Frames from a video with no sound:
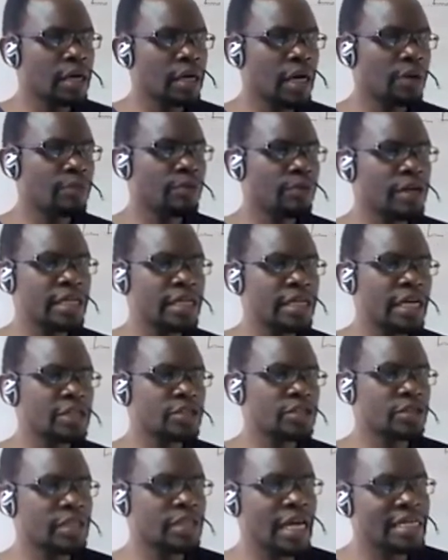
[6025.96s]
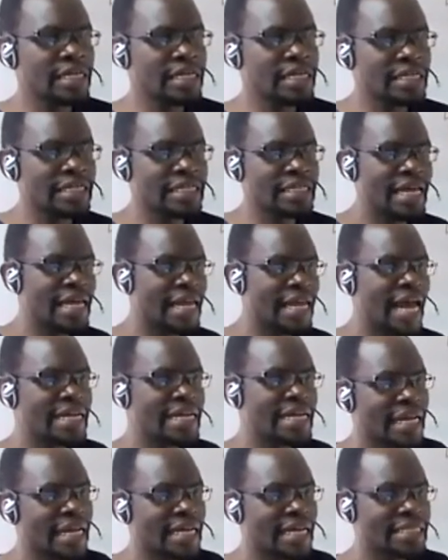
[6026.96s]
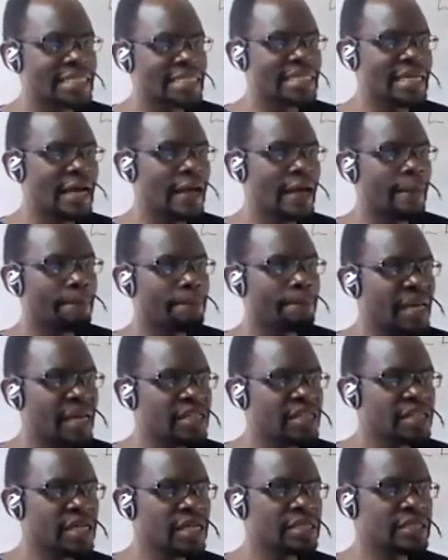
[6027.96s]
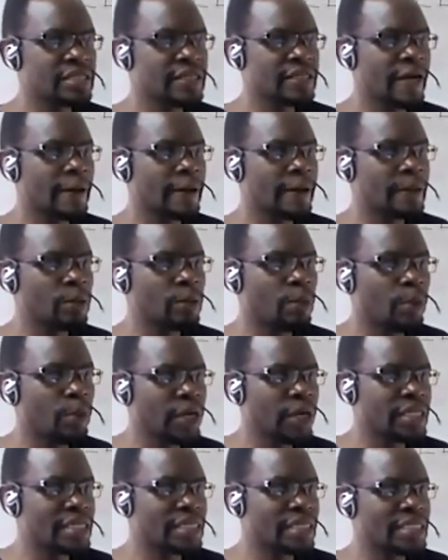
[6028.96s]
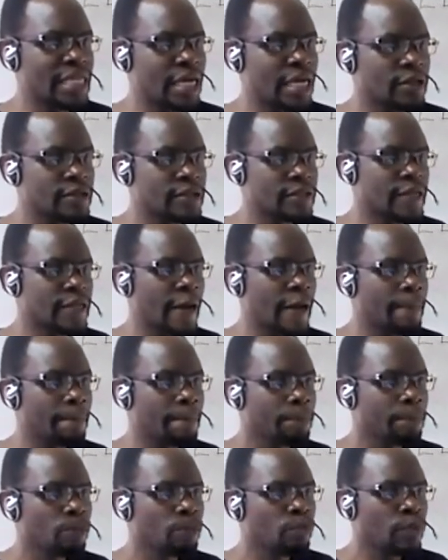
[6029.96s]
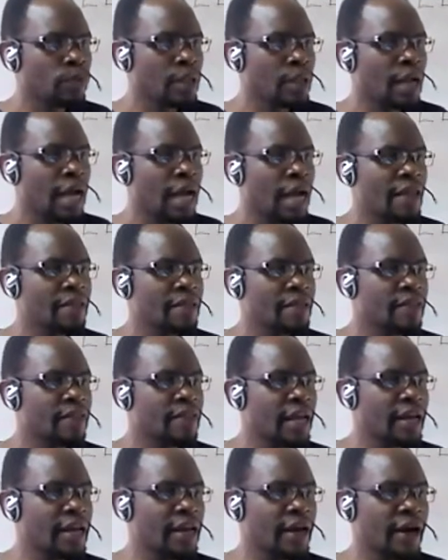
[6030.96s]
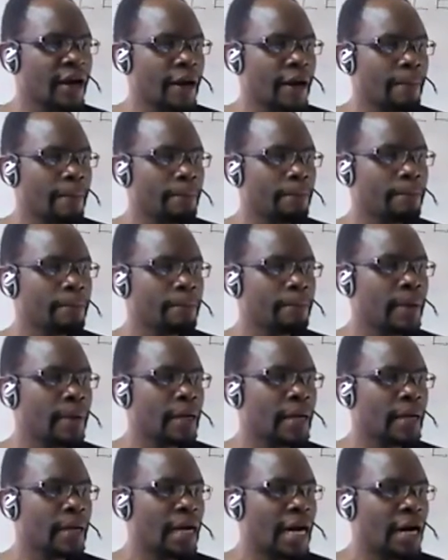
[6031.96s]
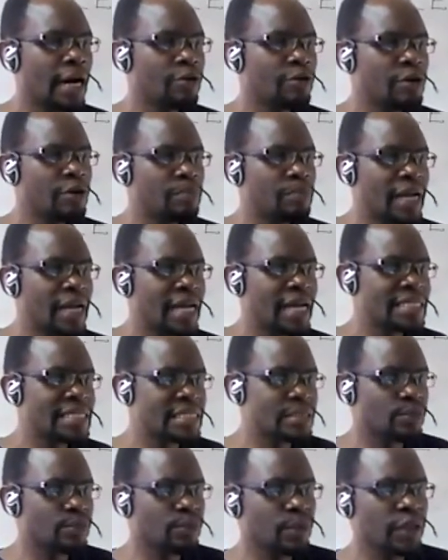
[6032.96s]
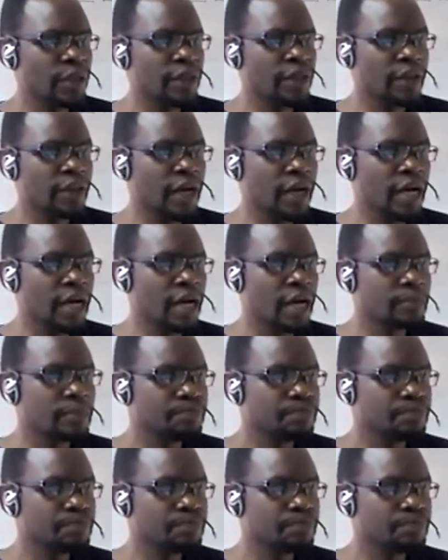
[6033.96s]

radiation. Then it eradicates patients' hematopoietic cells, yeah, and then replaced with a